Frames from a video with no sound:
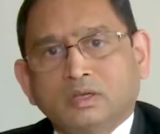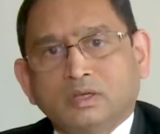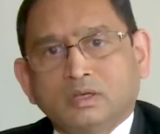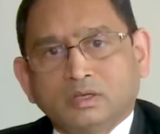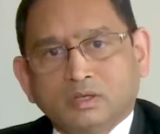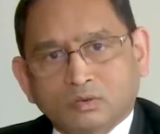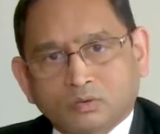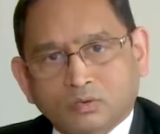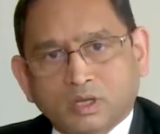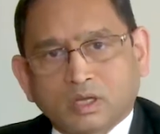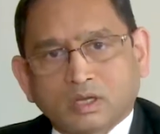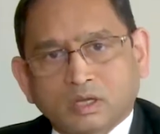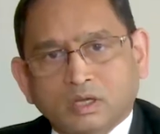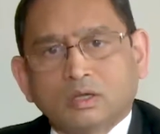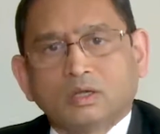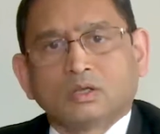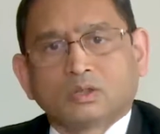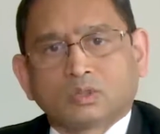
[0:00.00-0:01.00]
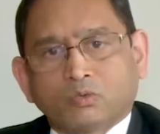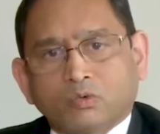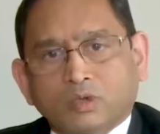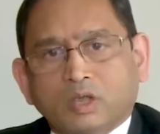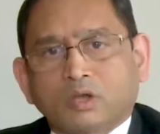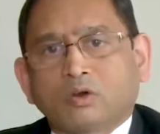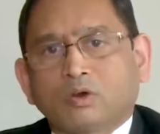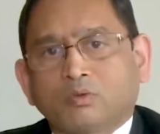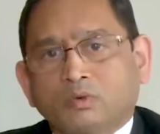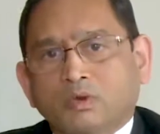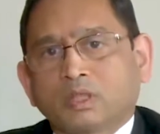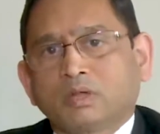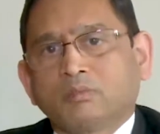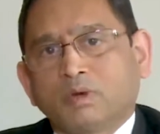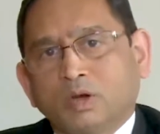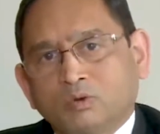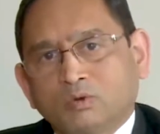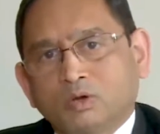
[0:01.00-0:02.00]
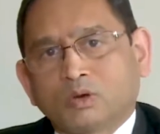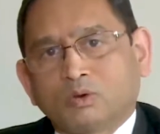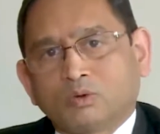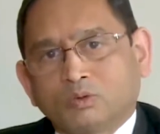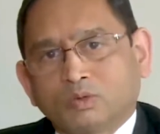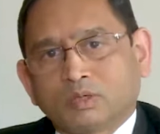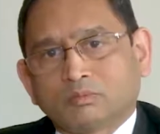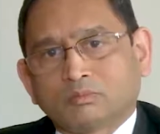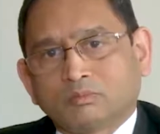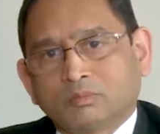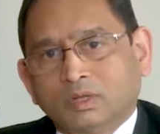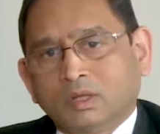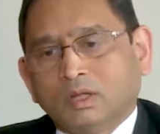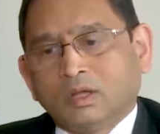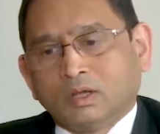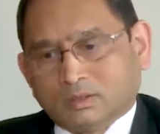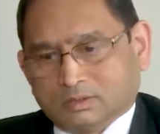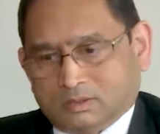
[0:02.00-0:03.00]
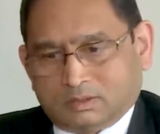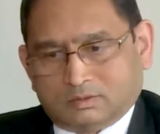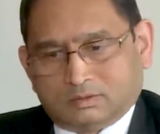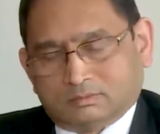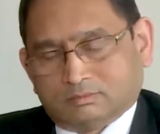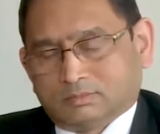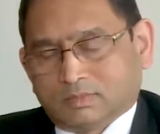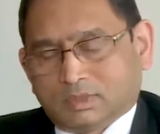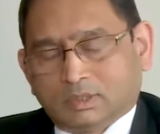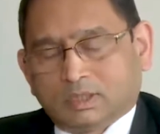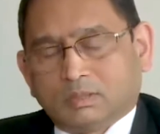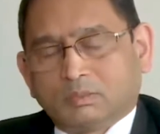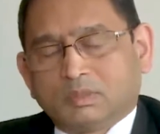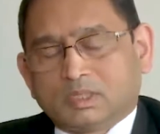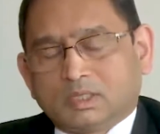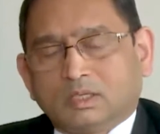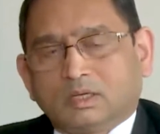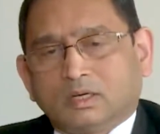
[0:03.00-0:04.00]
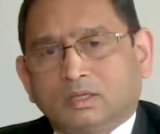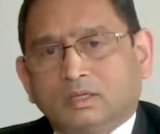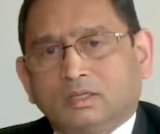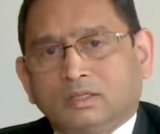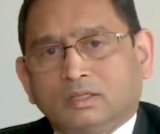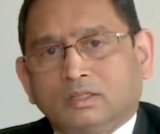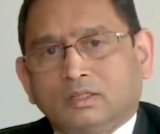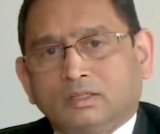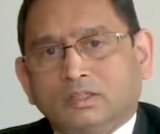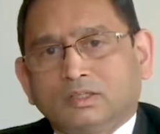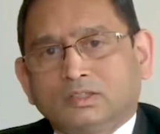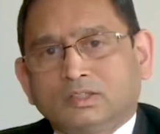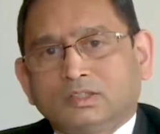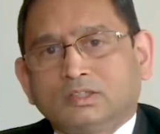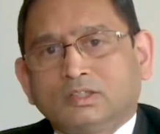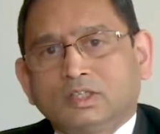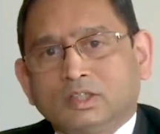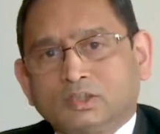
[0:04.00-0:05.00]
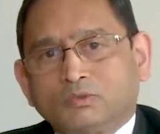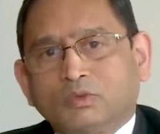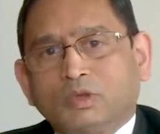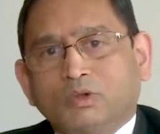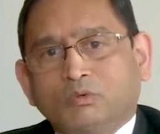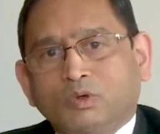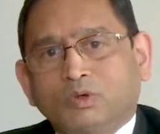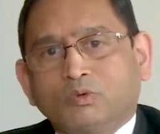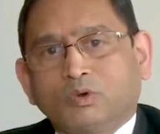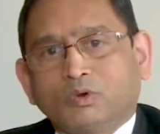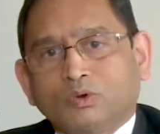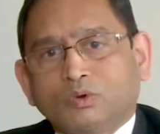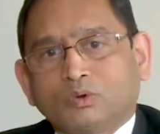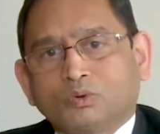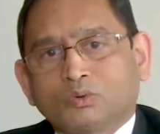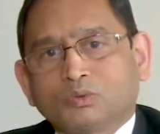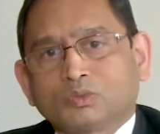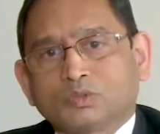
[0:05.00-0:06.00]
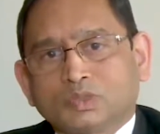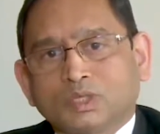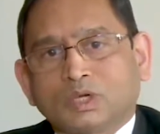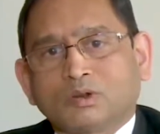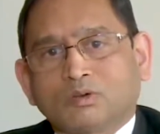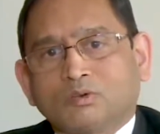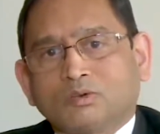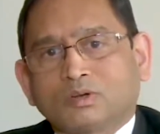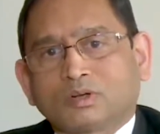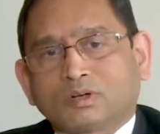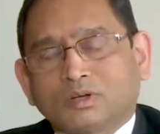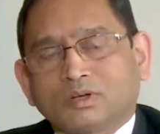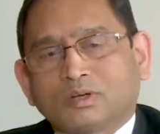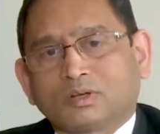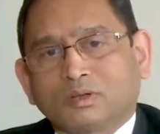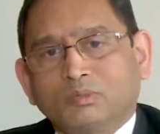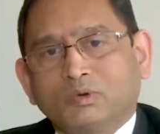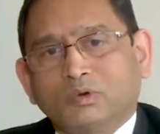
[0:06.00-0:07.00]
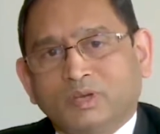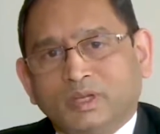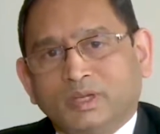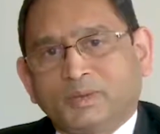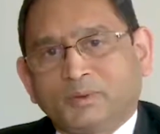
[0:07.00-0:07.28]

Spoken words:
in UK, so we can offer the buy-to-let loan them. So this way we want to serve our community.